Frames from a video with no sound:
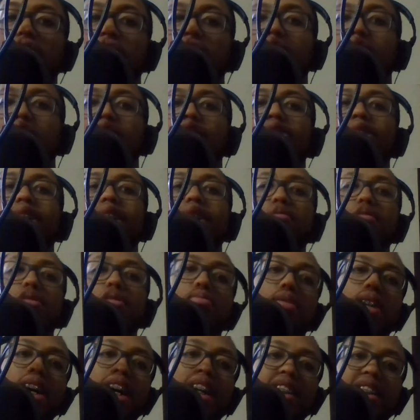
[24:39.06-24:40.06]
and Sergei
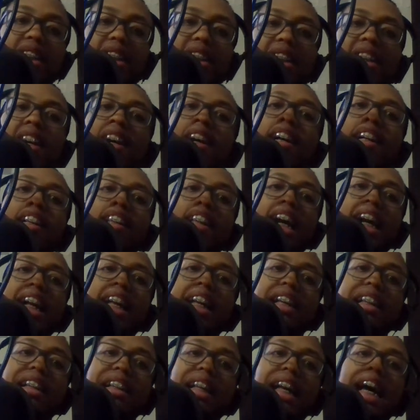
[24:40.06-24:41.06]
Bobrovsky, like
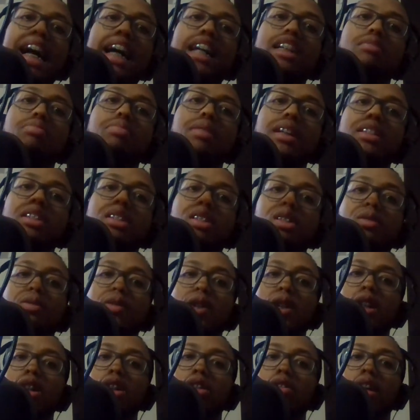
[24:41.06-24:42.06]
it has been so
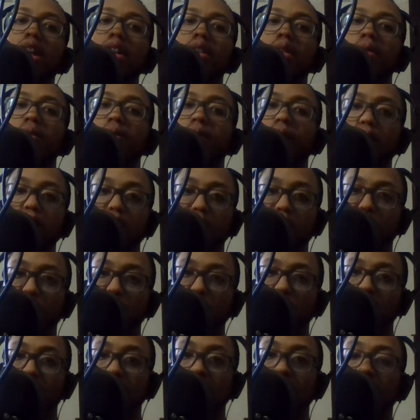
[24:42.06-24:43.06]
far throughout the first
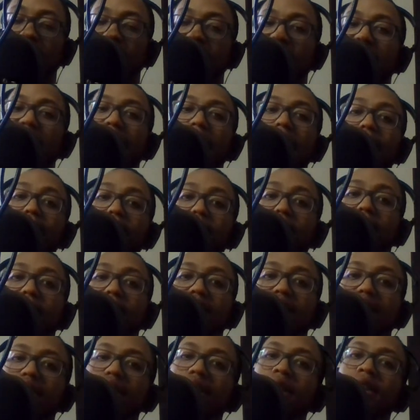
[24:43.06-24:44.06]
4 games of
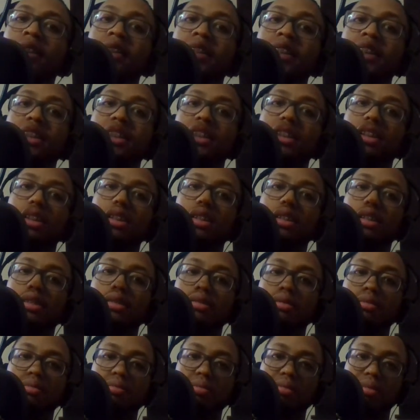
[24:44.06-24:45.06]
this series. So,
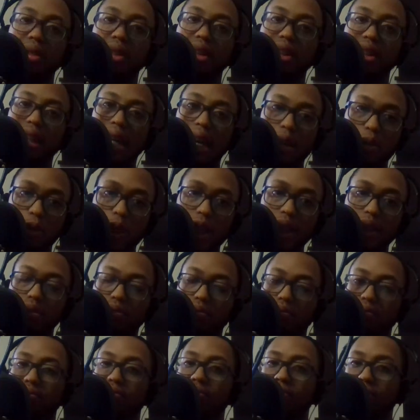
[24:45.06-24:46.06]
can't wait.
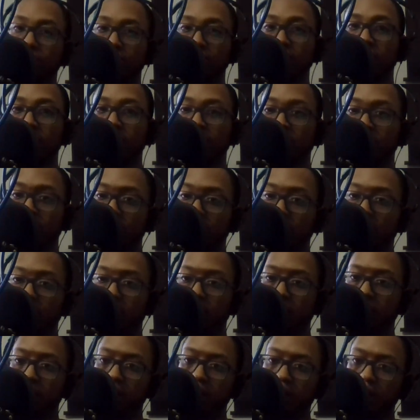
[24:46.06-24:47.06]

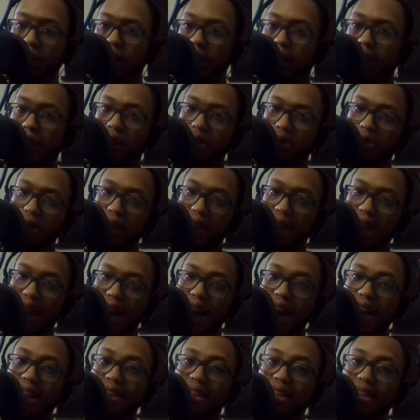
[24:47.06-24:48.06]
Anyway,
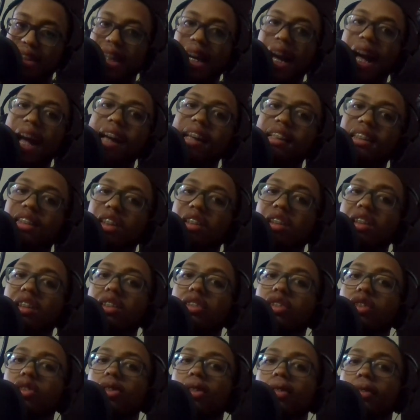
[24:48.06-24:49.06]
guys, that is going to
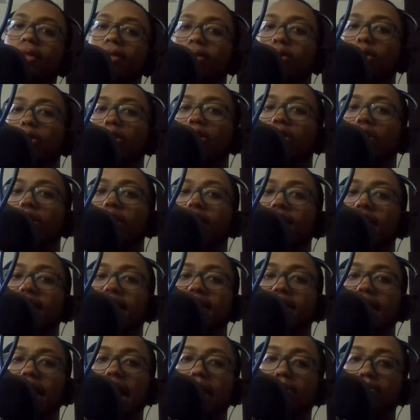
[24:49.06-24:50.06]
do it for
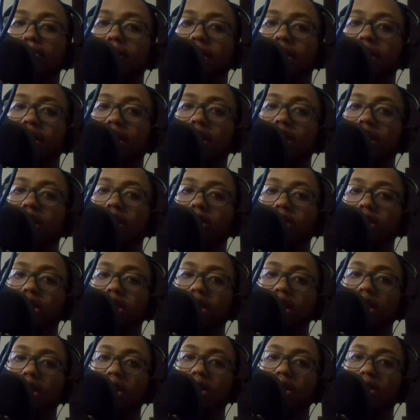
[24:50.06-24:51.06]
this episode.
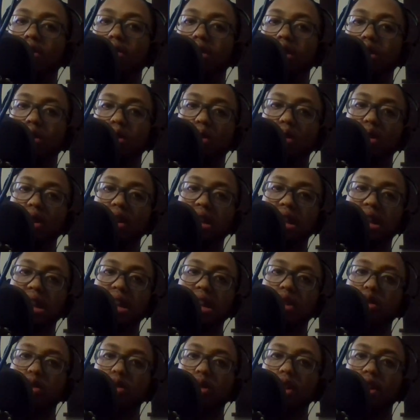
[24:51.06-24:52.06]
So, of course,
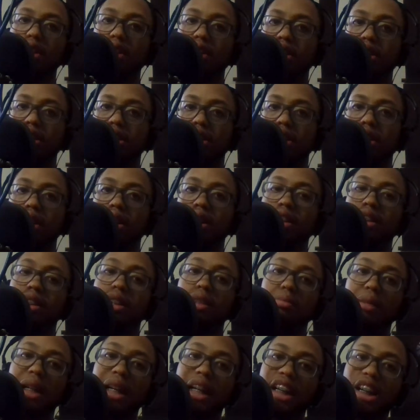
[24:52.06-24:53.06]
this was
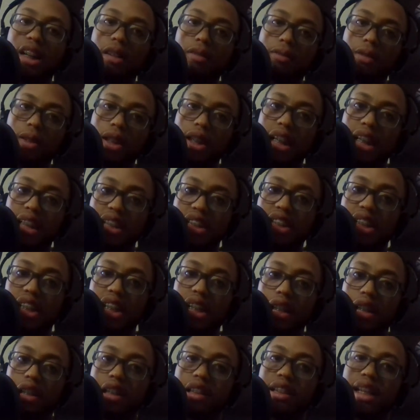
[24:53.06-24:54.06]
to make up for
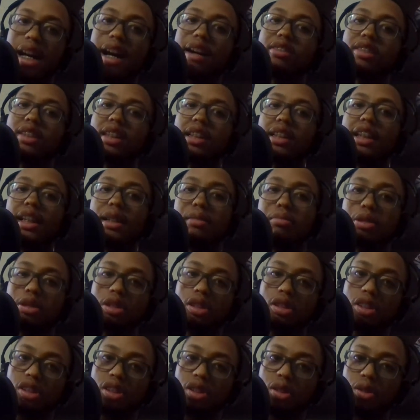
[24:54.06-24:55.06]
yesterday because I was unable
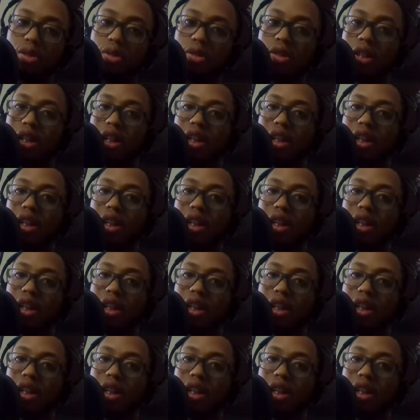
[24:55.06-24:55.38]
to do